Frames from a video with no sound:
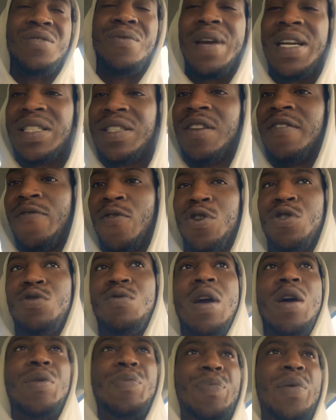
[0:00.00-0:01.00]
you wasted a
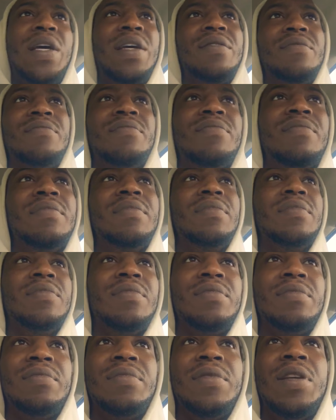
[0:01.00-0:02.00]
first round pick,
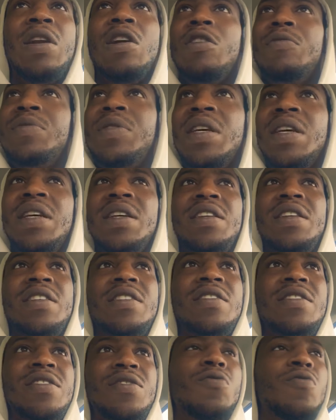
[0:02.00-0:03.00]
you know what I'm saying?
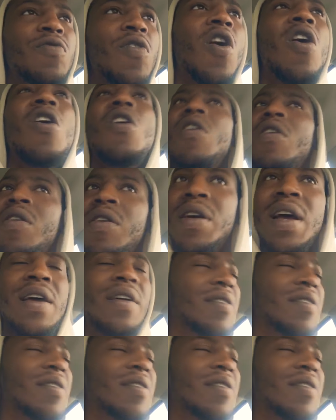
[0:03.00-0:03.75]
So far.